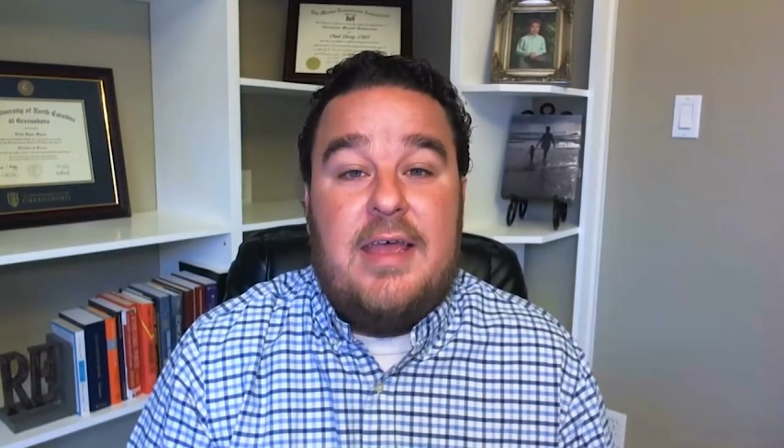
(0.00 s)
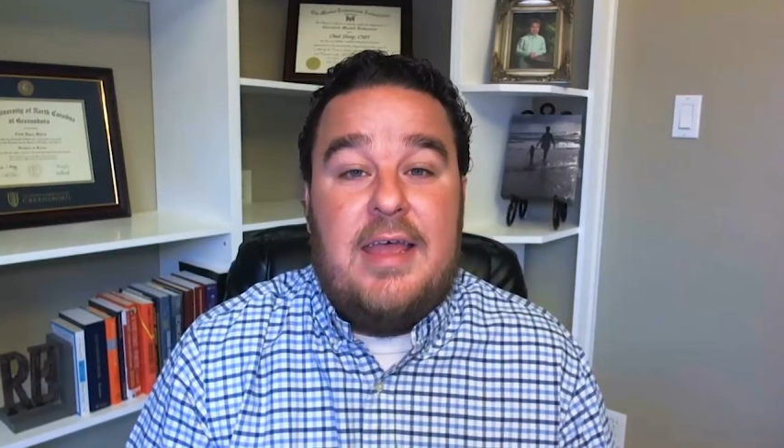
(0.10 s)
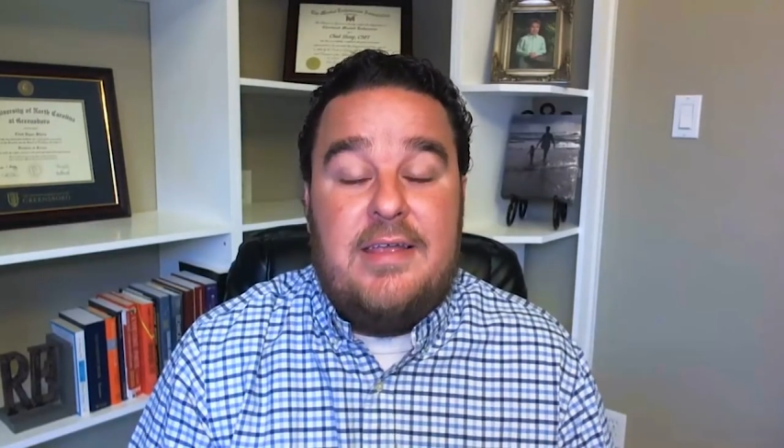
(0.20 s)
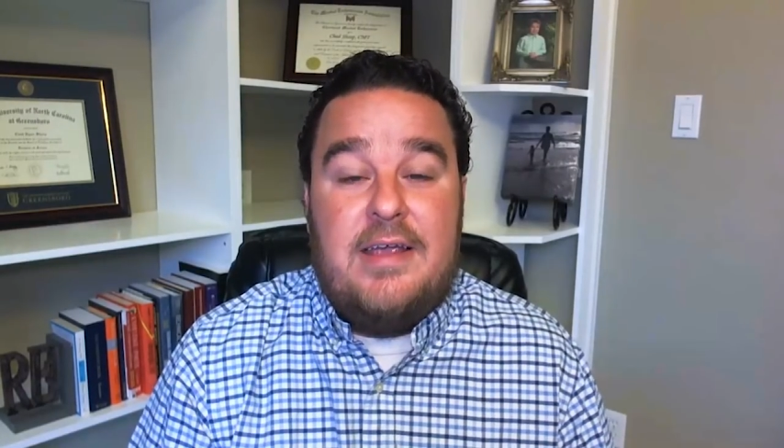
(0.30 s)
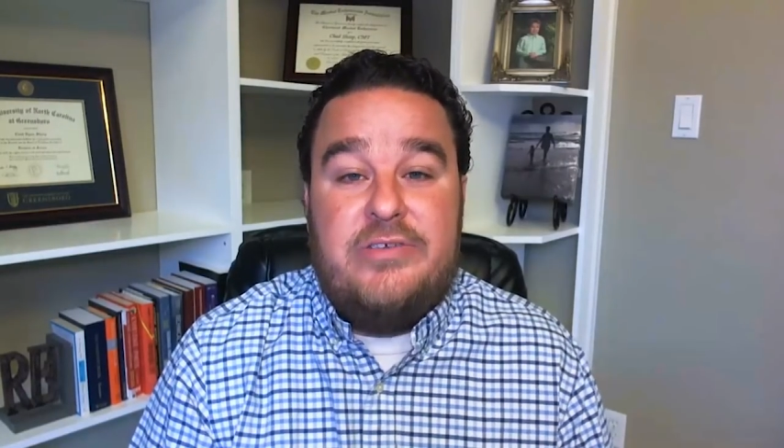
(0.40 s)

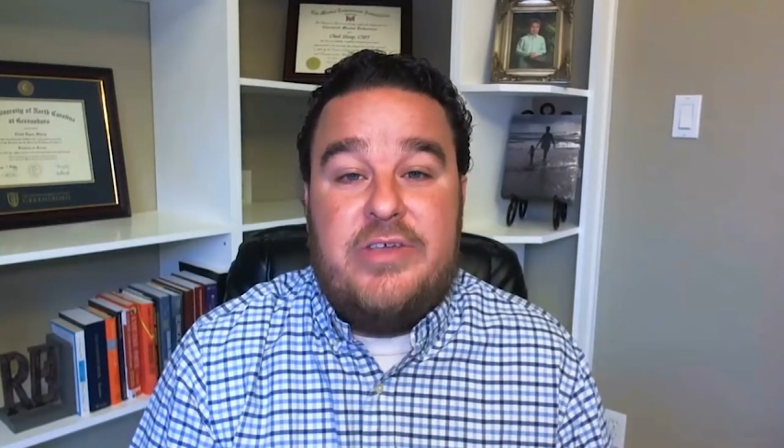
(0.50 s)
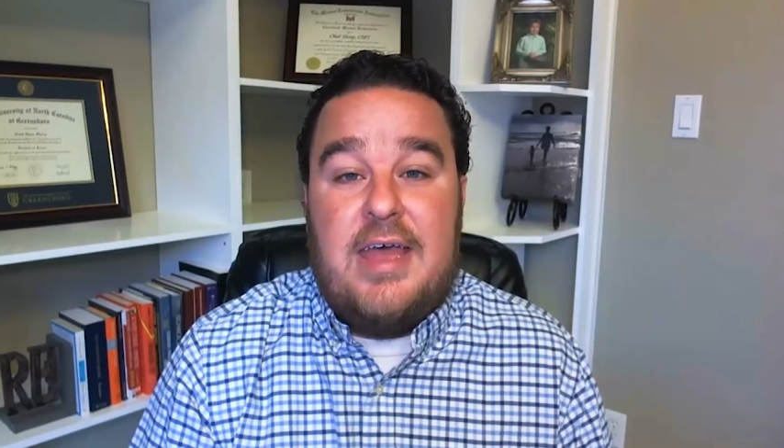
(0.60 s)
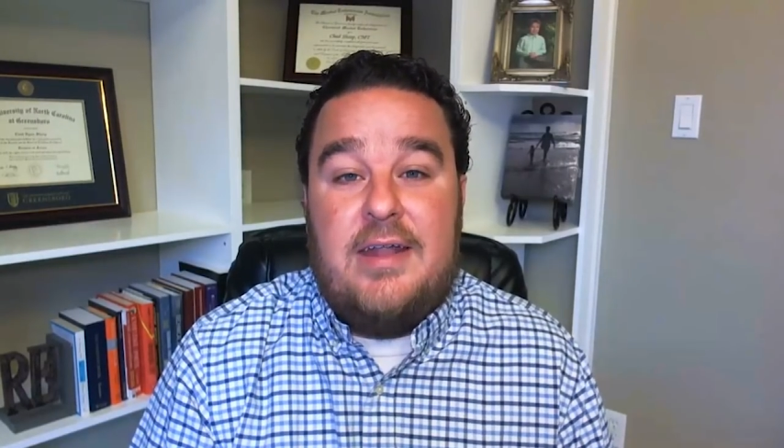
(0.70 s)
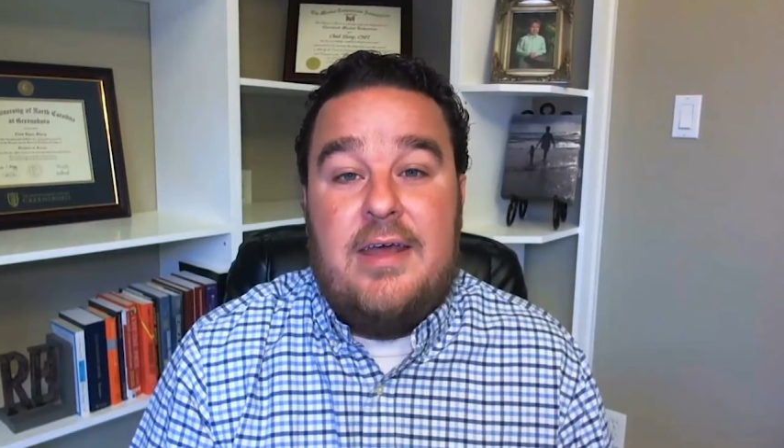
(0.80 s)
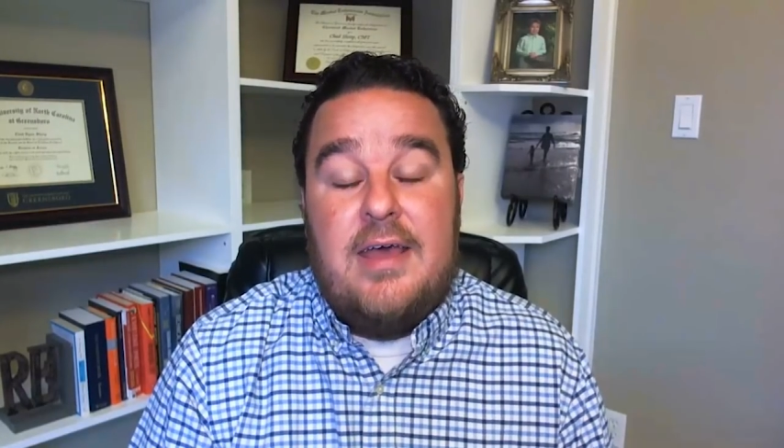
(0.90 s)
in years
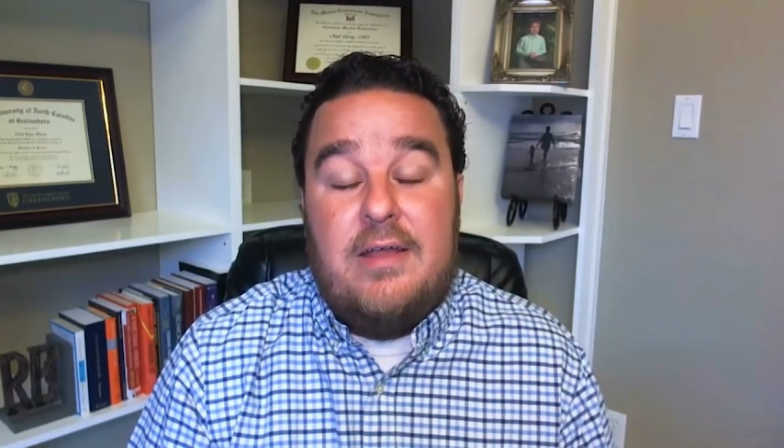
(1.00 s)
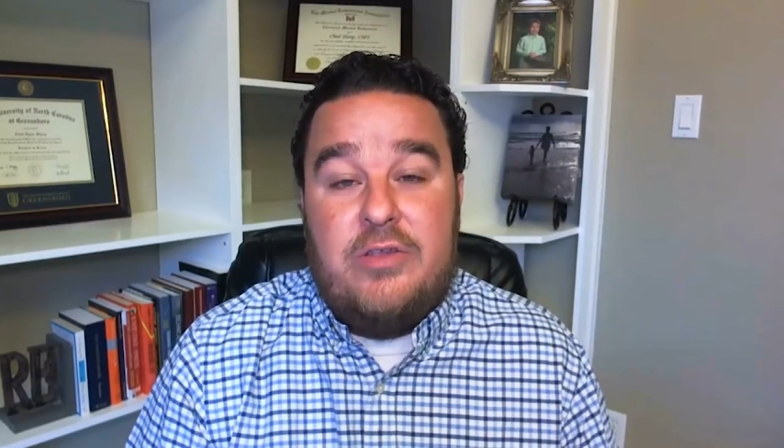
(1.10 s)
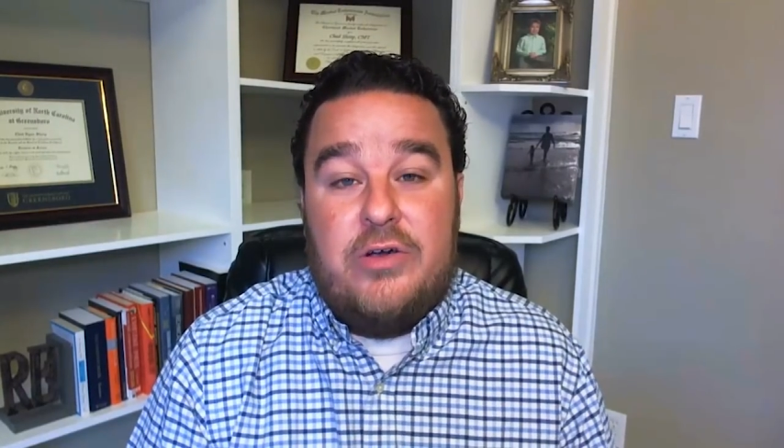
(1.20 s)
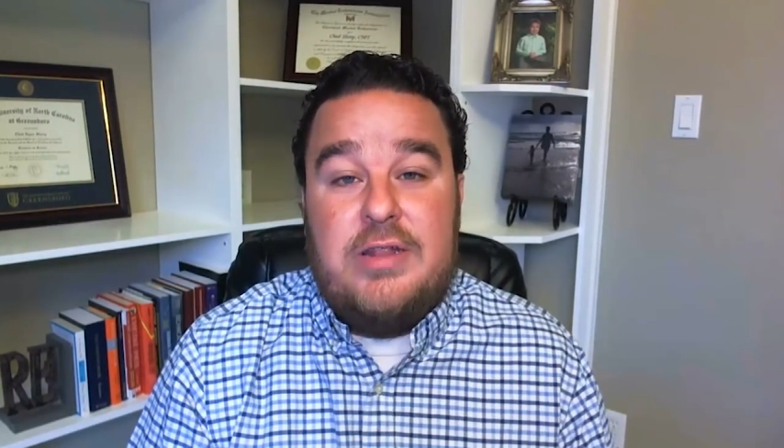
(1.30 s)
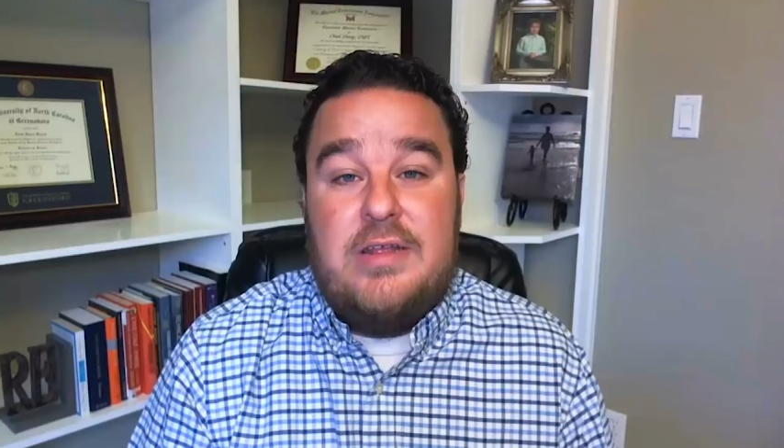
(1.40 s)
ahead.
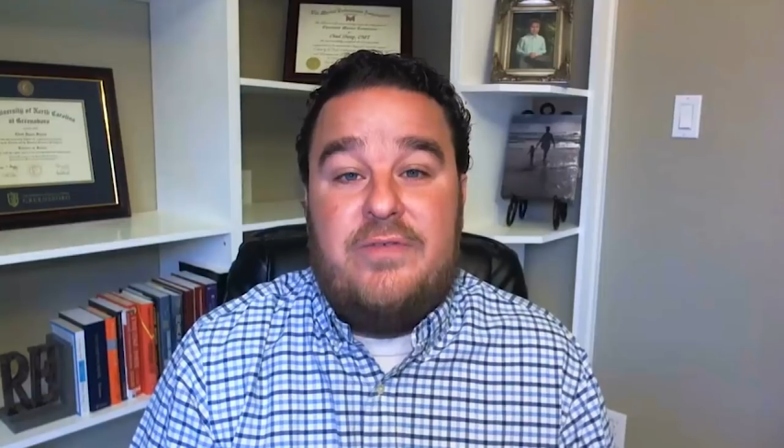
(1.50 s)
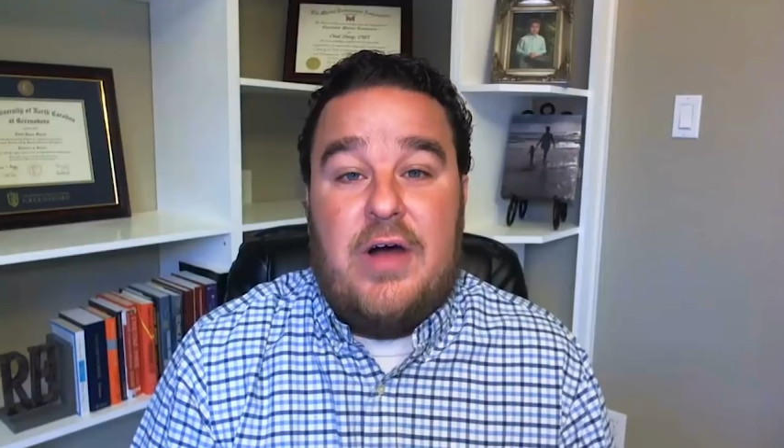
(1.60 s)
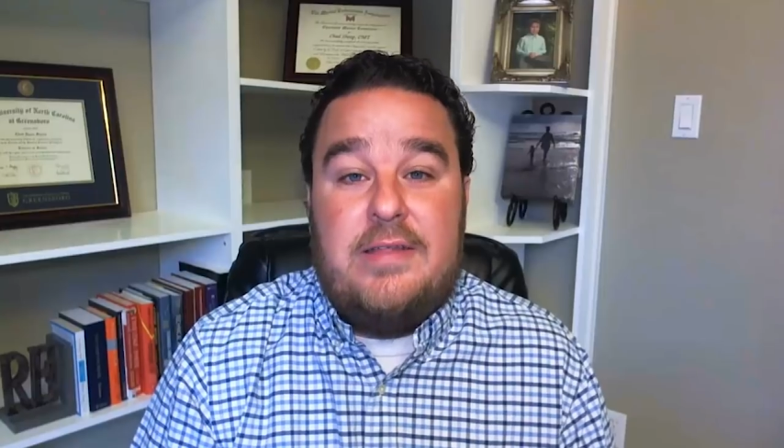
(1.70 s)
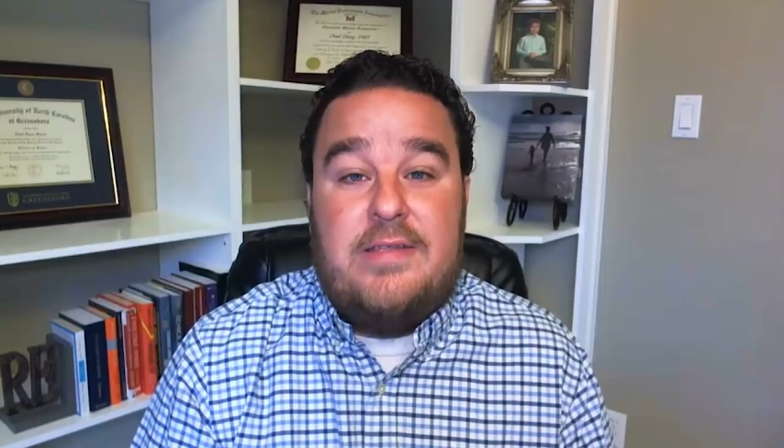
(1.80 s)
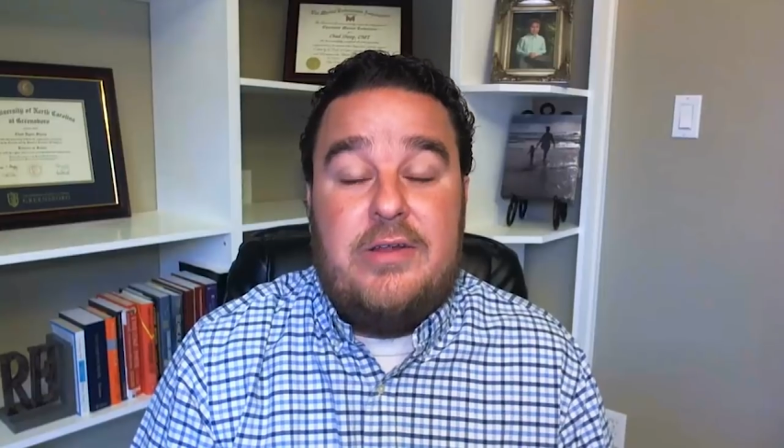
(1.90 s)
During this
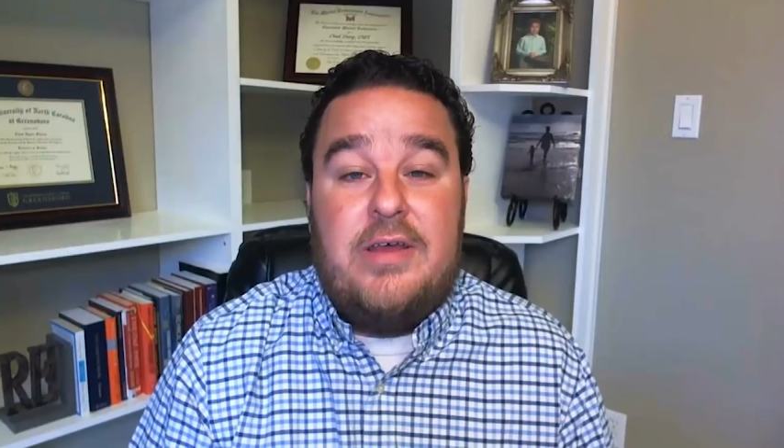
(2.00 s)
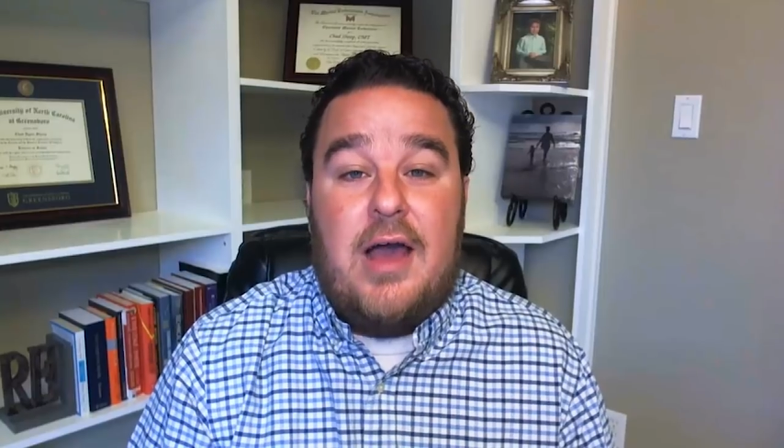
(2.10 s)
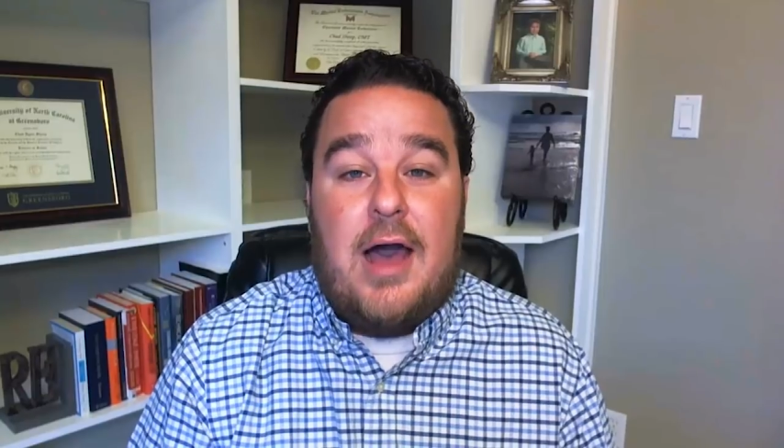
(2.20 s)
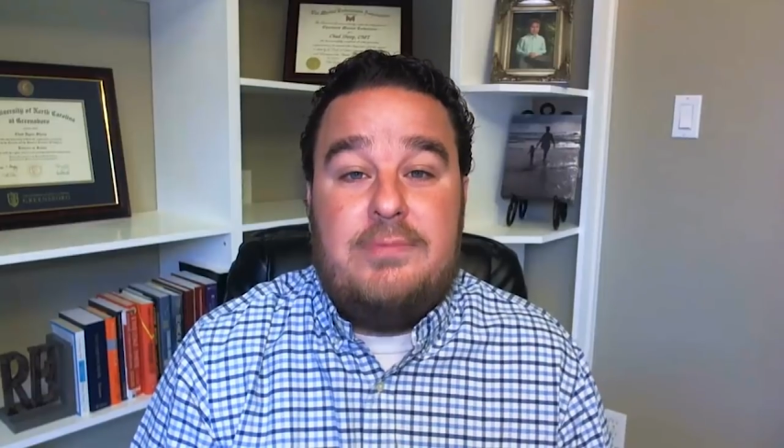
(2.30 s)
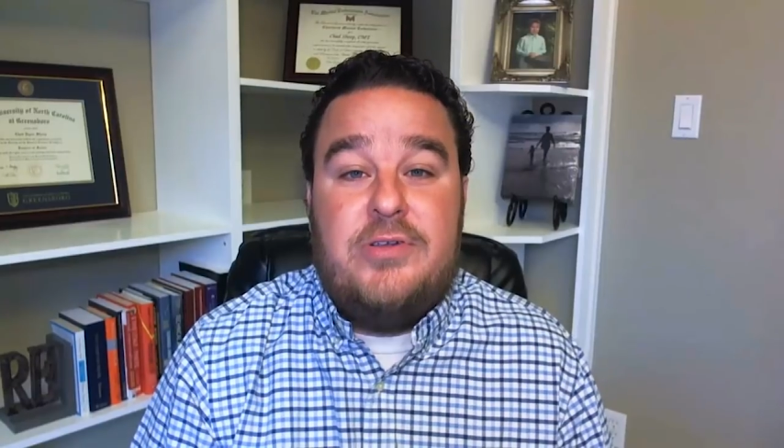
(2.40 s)
volatility,